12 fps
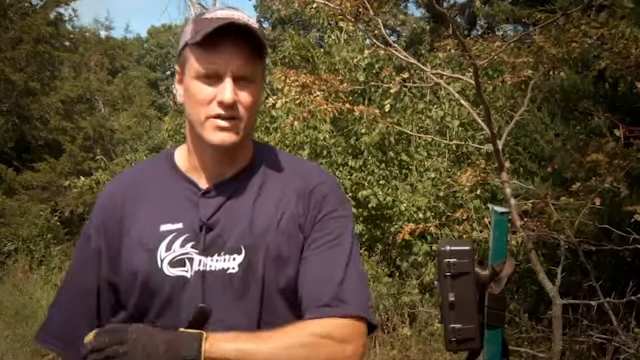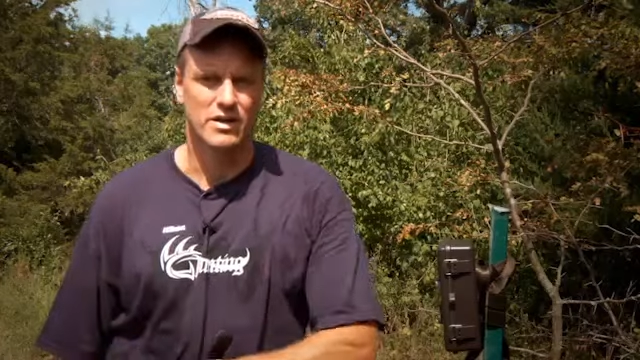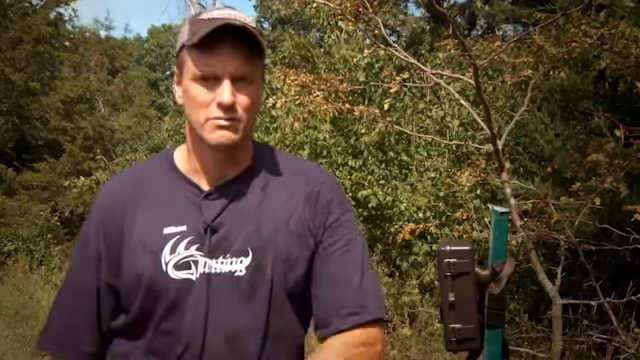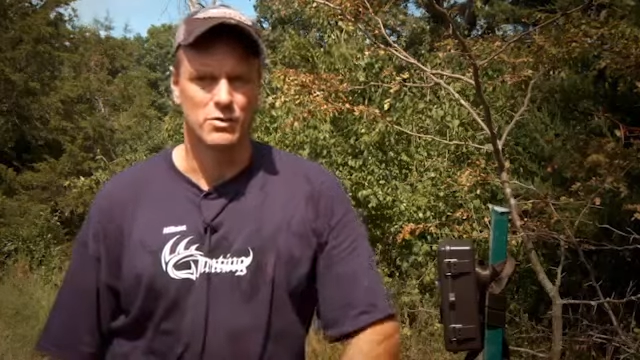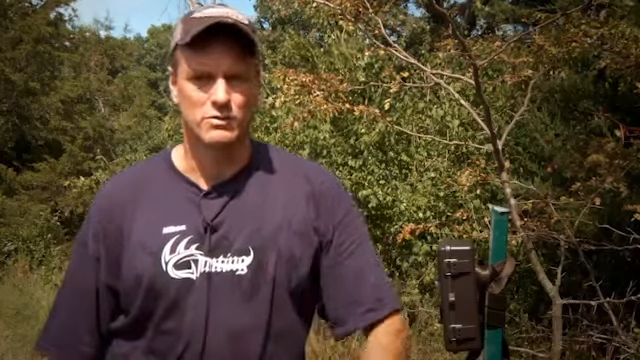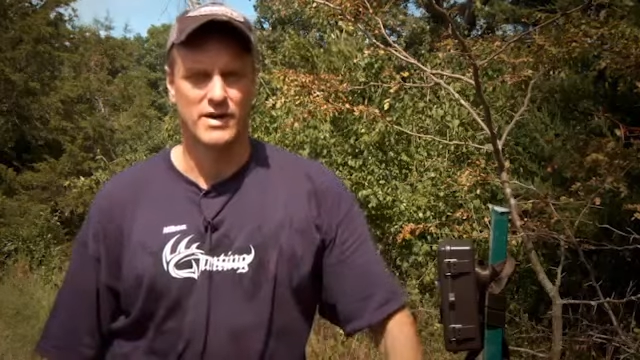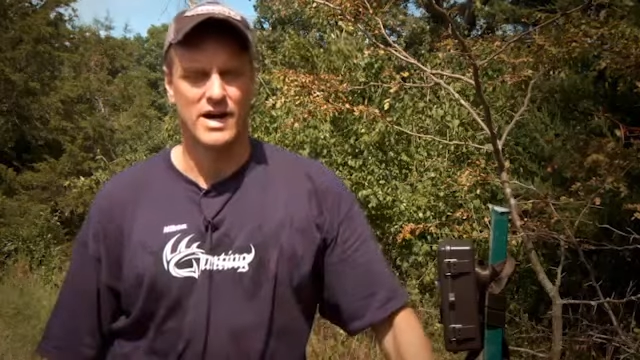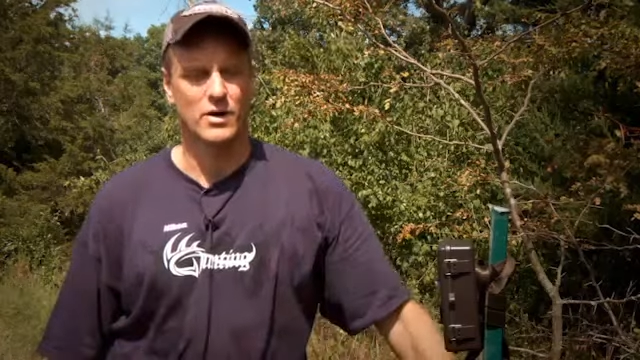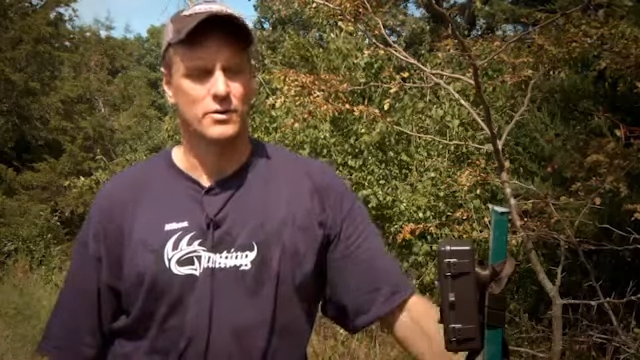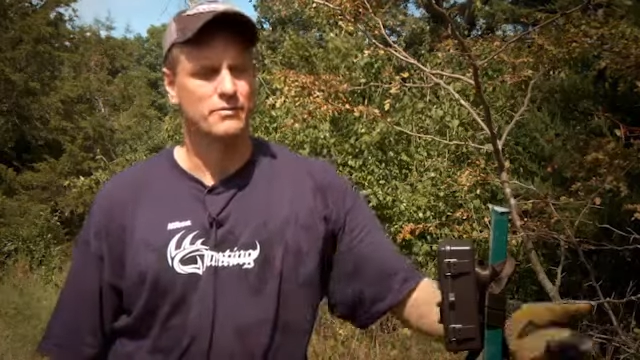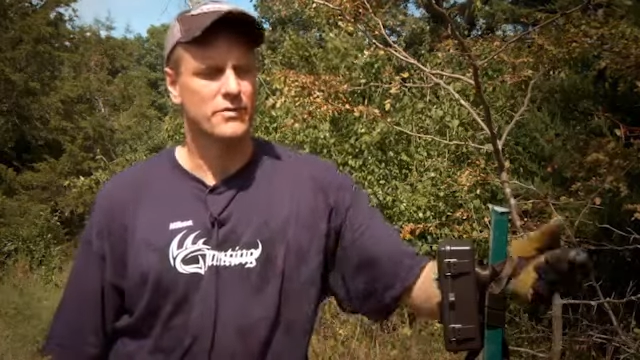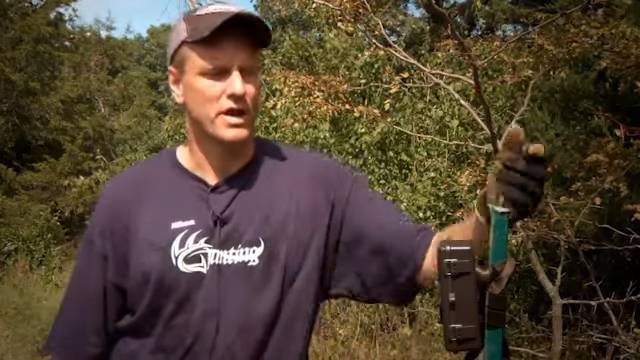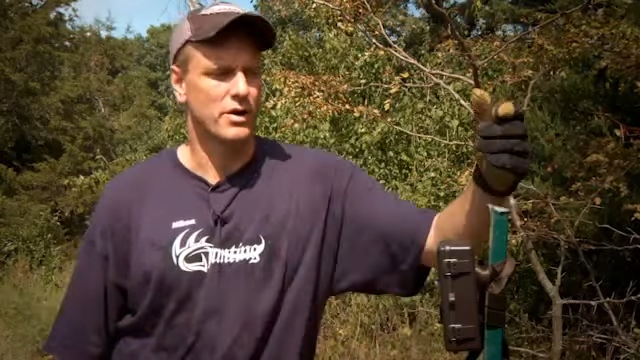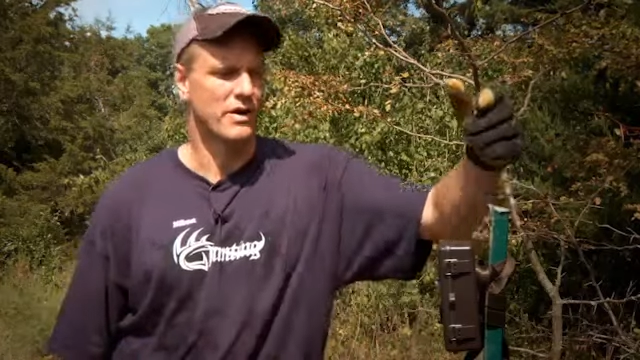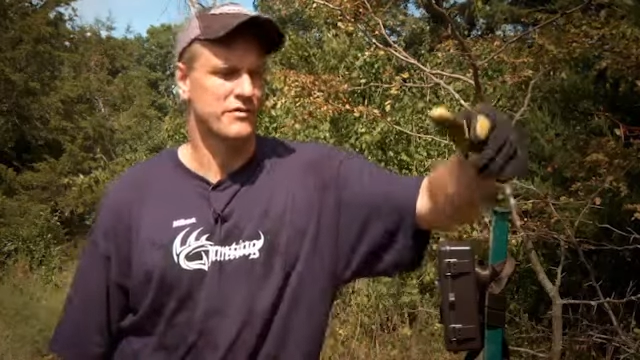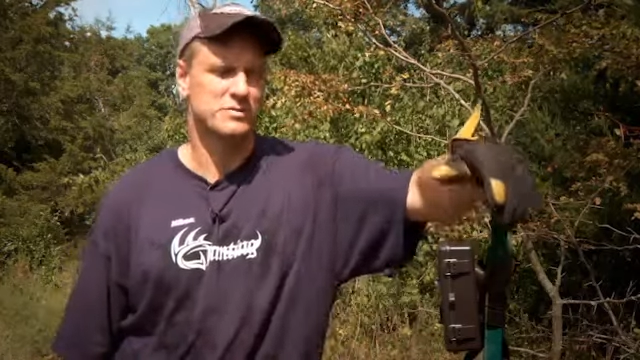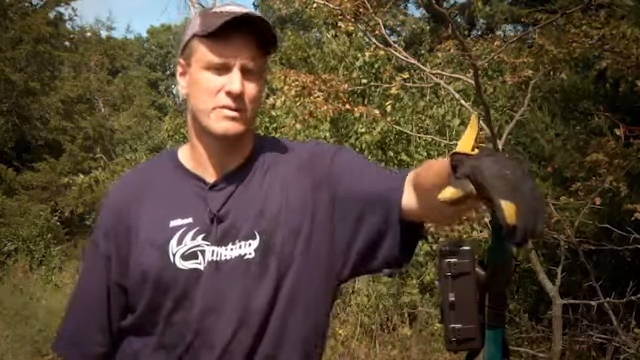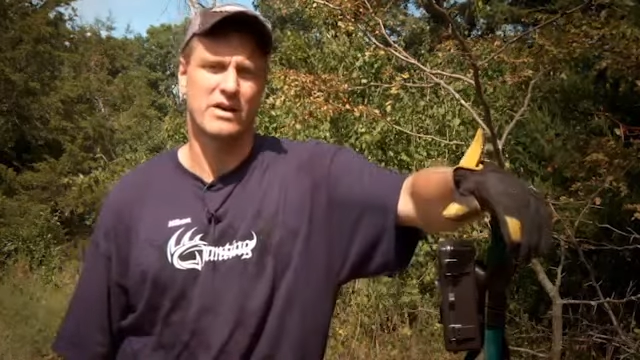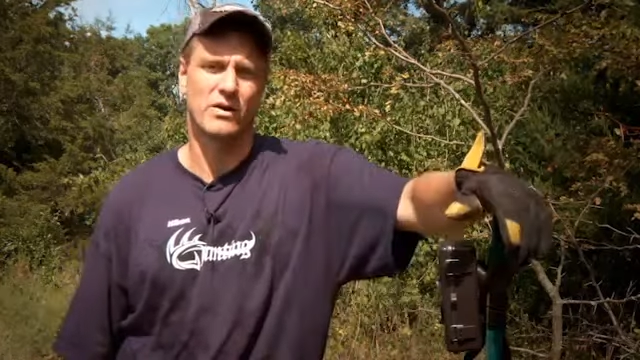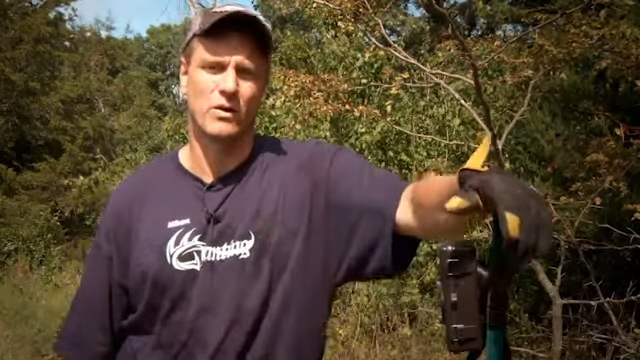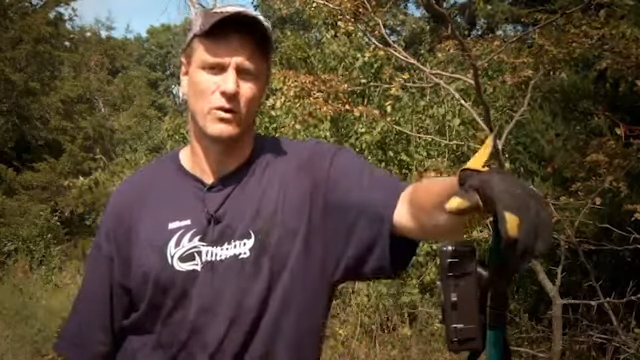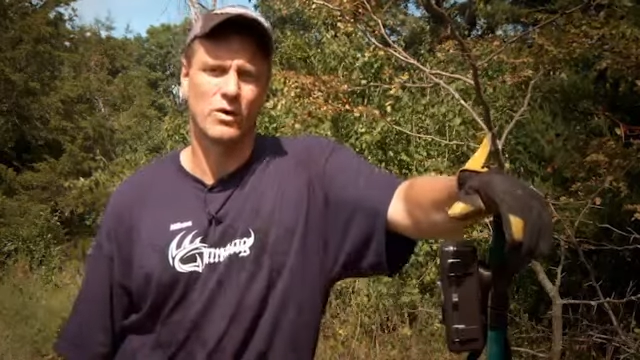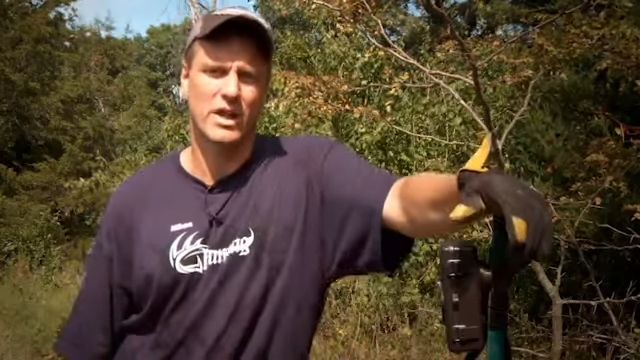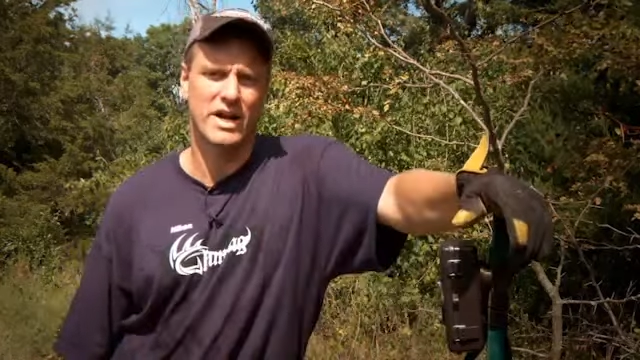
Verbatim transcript: and then move out. And I don't have to spend a whole